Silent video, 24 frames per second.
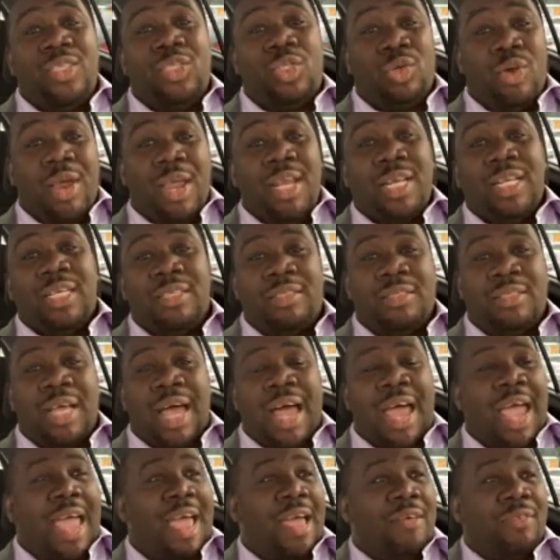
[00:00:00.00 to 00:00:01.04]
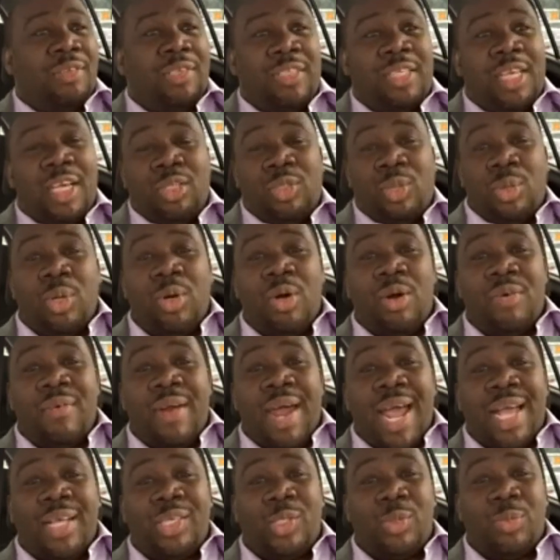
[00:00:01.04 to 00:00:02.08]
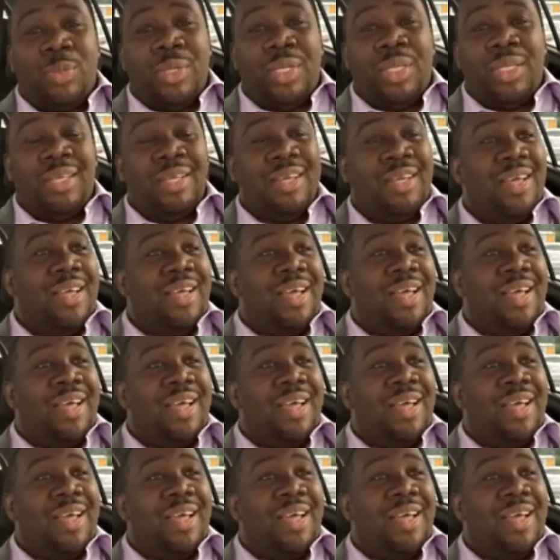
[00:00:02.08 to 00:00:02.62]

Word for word: trainings. I have sexual harassment.